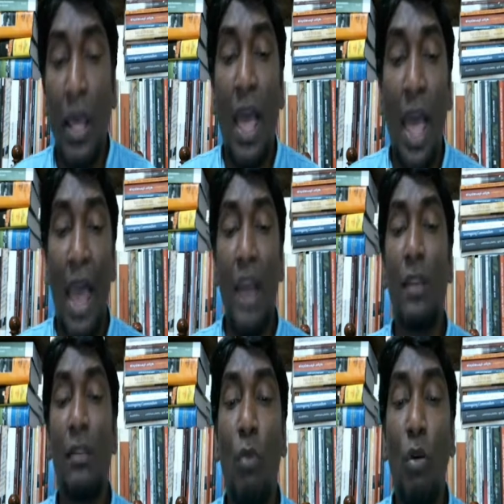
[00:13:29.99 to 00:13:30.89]
and
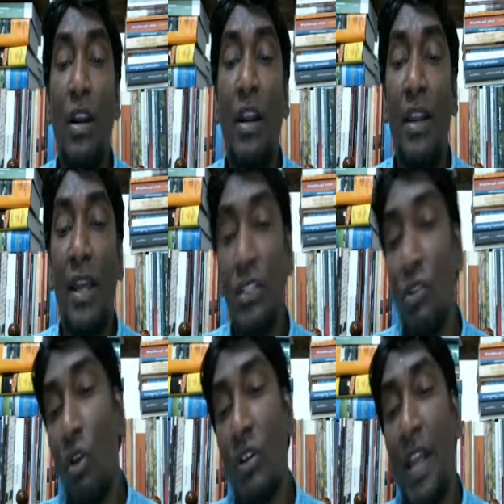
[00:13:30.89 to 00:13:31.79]
the model does
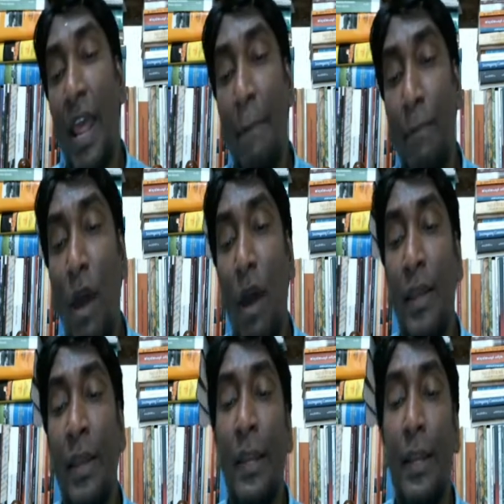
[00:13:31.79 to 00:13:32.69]
not apply
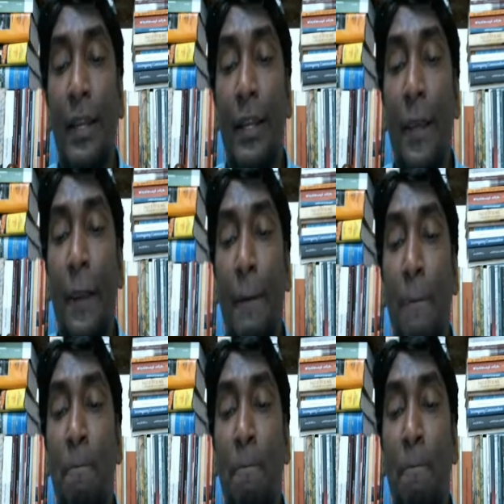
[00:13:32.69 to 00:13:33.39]
in a